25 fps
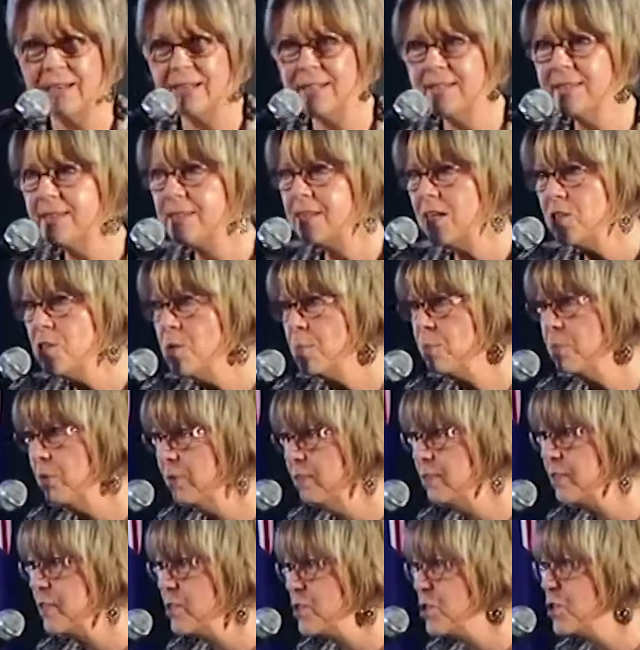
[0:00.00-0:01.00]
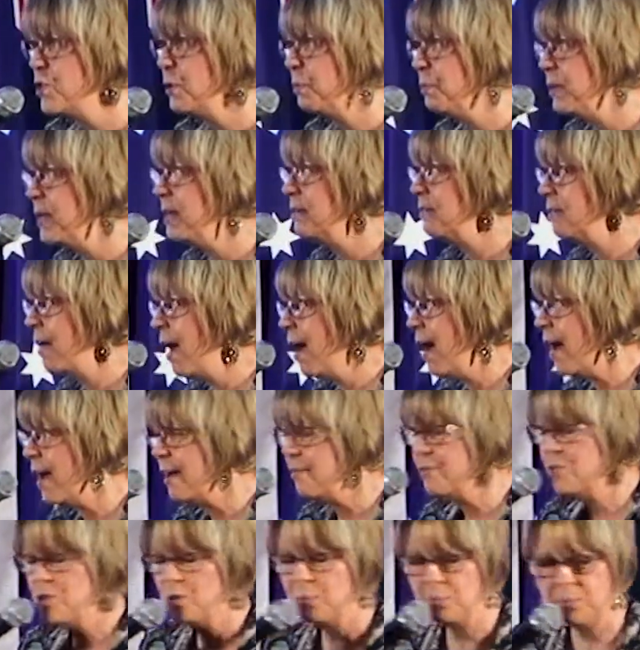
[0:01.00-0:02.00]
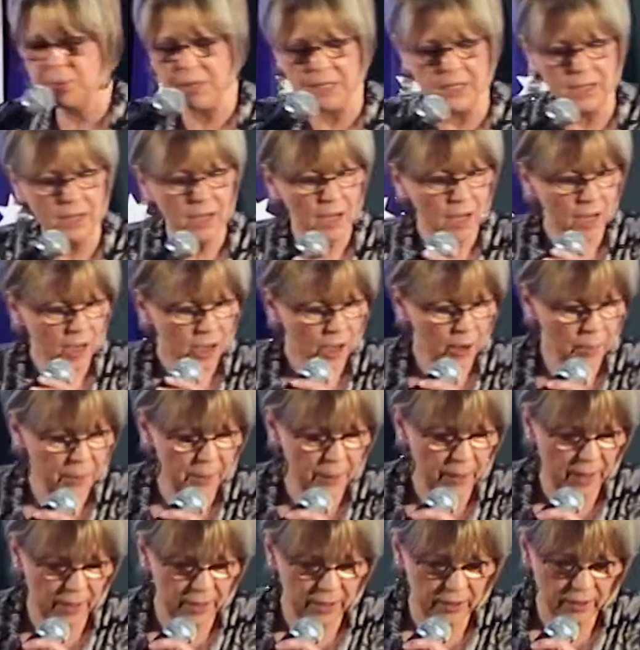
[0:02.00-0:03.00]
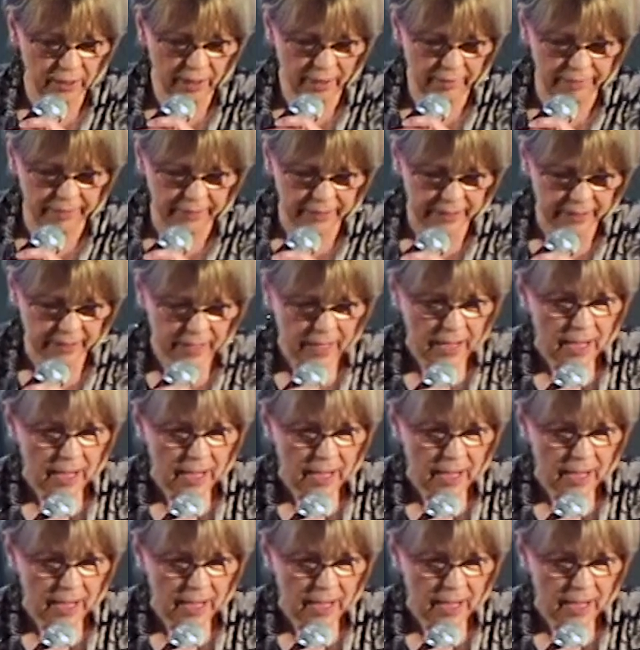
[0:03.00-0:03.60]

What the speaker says: it's such a privilege to be alive, to be a part of it.